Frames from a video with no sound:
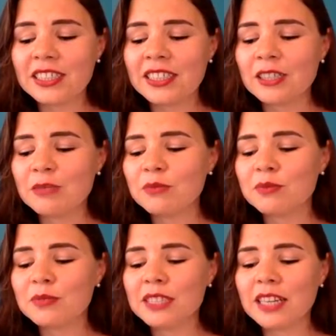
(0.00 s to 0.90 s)

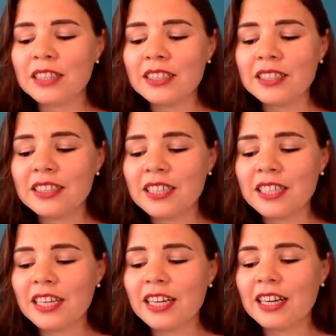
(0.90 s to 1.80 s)
is hardly
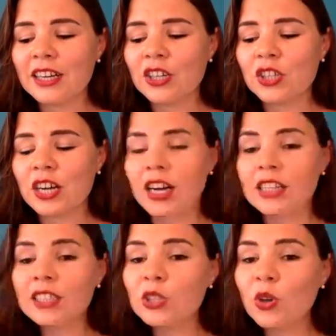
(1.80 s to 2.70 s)

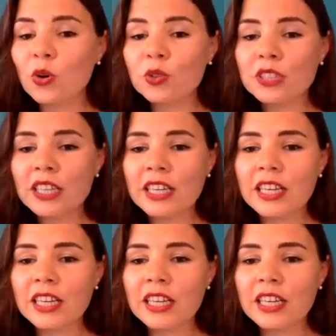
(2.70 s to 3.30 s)
known,